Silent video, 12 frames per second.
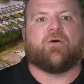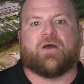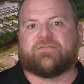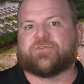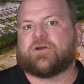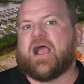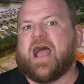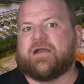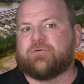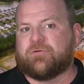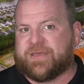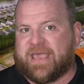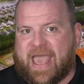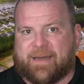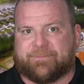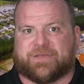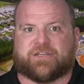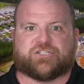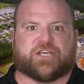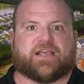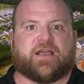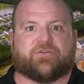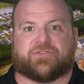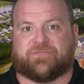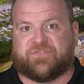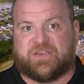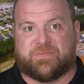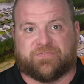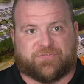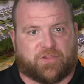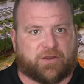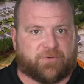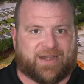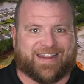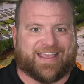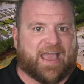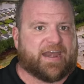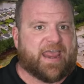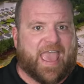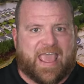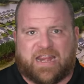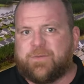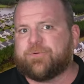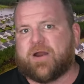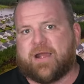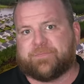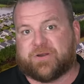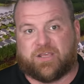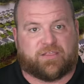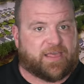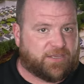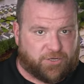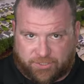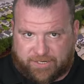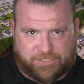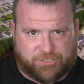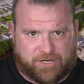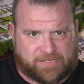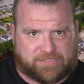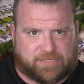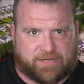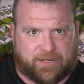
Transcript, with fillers: However, I will be happy to check out the FEMA flood rating on any property that you're interested